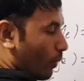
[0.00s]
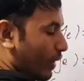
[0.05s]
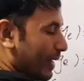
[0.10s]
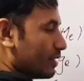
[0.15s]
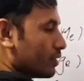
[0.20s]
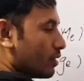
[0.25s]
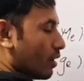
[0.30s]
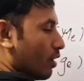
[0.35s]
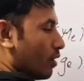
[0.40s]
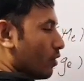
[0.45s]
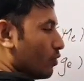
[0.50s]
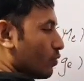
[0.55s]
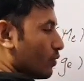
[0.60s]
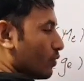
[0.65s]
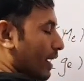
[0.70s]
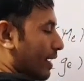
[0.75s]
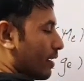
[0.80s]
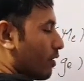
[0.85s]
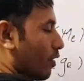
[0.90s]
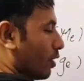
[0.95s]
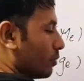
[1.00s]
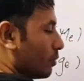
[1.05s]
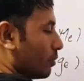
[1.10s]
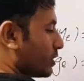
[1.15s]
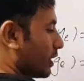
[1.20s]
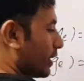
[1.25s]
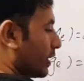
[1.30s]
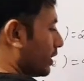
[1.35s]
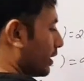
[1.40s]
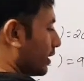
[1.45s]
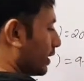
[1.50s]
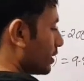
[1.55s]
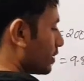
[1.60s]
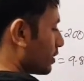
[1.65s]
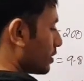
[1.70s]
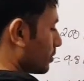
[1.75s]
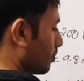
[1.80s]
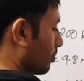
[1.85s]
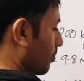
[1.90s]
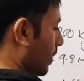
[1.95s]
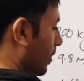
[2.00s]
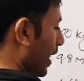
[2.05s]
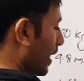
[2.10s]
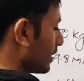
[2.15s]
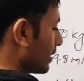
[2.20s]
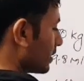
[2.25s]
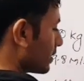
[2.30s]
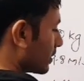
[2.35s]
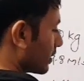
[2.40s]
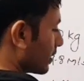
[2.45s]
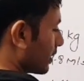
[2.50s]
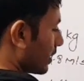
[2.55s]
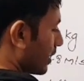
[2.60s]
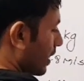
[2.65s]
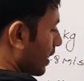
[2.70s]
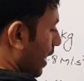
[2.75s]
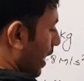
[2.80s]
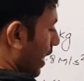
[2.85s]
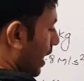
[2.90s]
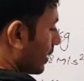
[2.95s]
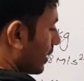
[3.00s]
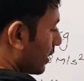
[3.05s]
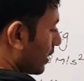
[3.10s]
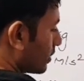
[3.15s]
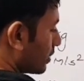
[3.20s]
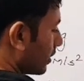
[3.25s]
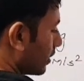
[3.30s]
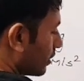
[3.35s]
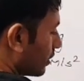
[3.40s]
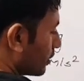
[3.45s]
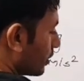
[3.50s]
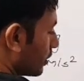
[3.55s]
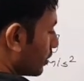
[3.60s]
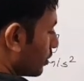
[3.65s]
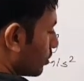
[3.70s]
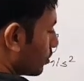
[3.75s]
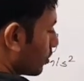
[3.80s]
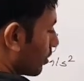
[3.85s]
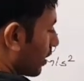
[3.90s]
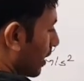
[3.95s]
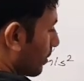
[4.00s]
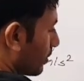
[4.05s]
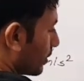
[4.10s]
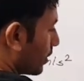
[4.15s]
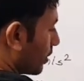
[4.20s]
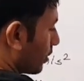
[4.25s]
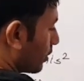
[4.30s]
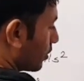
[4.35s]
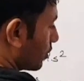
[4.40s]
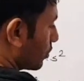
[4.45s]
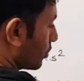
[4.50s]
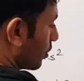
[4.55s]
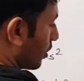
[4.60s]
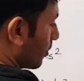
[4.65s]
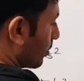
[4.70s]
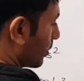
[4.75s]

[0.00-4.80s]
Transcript: of an object is mass and acceleration due to gravity on the surface of